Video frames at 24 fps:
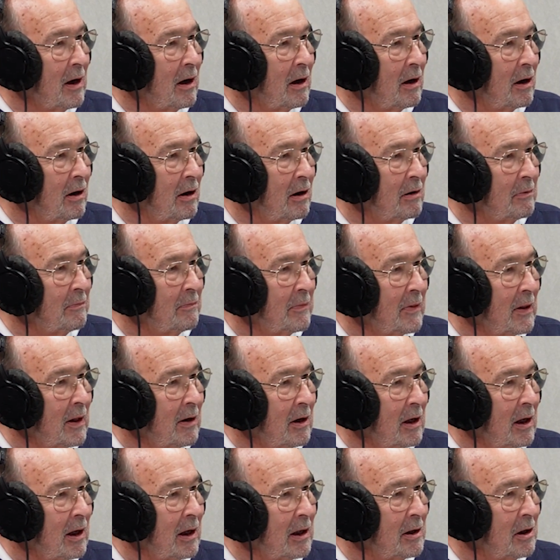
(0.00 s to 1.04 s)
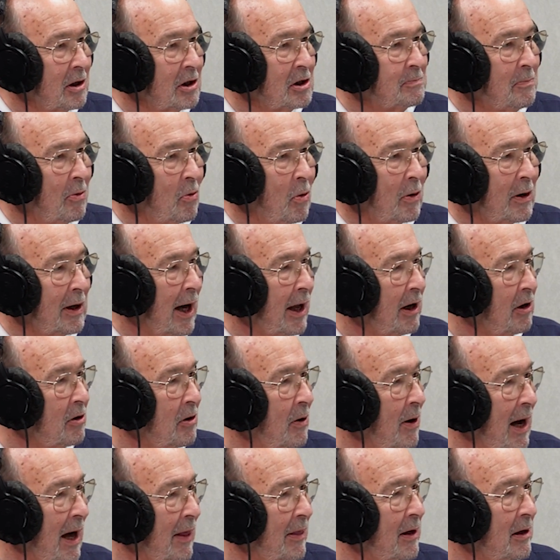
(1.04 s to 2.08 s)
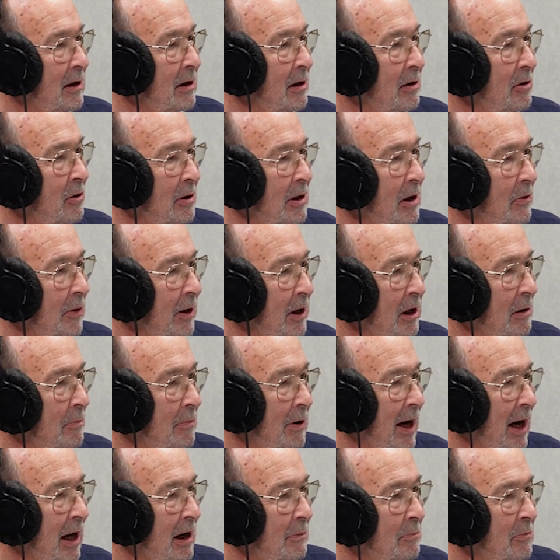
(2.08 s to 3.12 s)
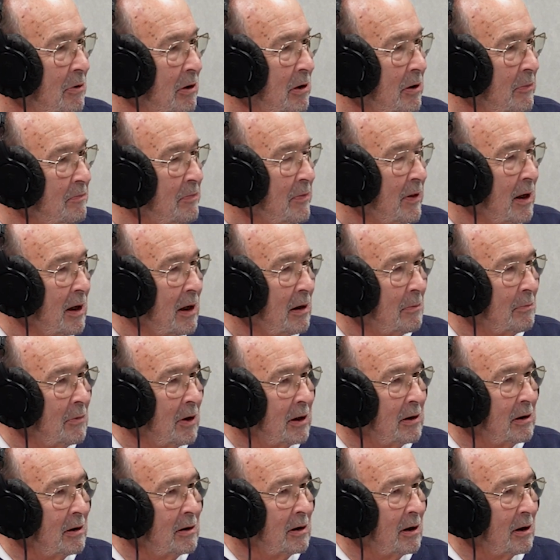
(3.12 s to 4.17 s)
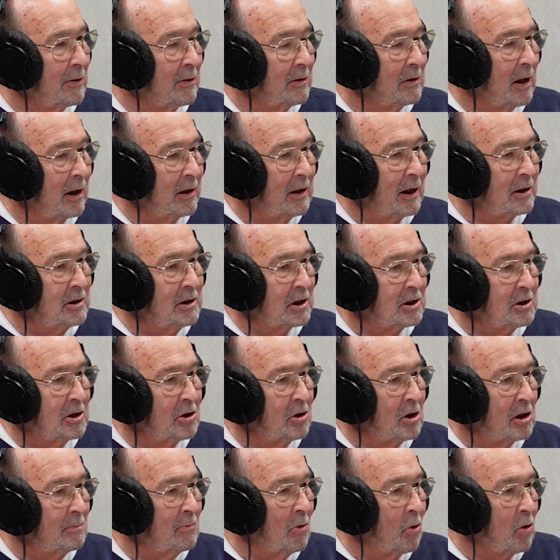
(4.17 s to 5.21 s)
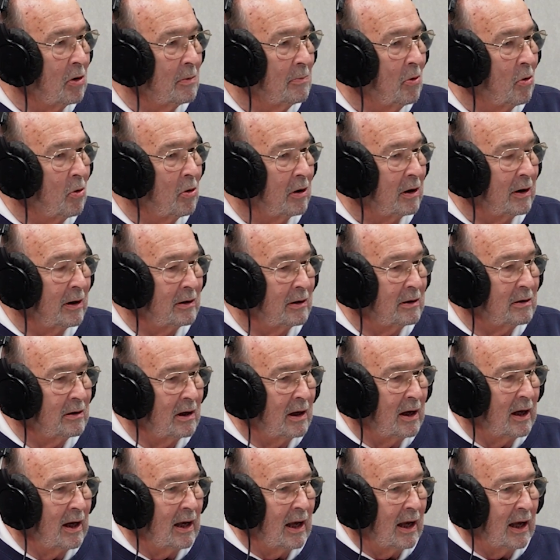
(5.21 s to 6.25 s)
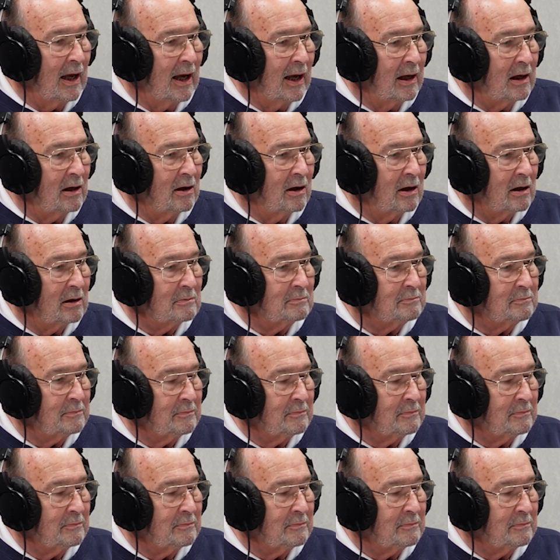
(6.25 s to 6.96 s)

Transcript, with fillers: um, at this point. I don't know how they do anything about it, but but uh, they're just doing more and more. And and uh,